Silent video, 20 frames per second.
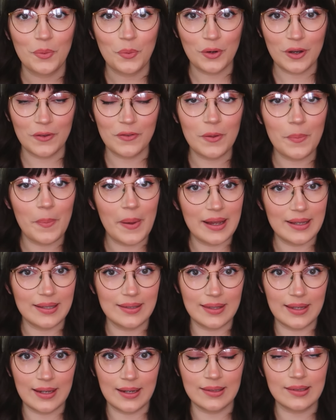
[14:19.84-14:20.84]
One of the best
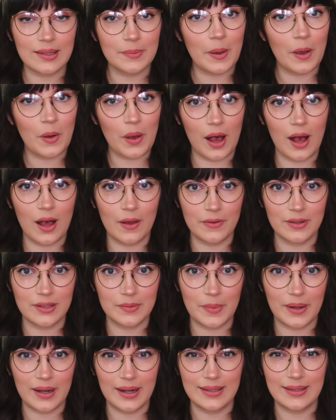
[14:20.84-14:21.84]
things about harvest
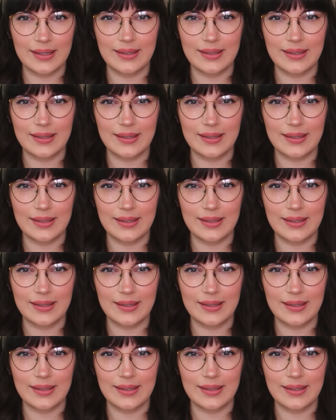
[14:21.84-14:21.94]
mice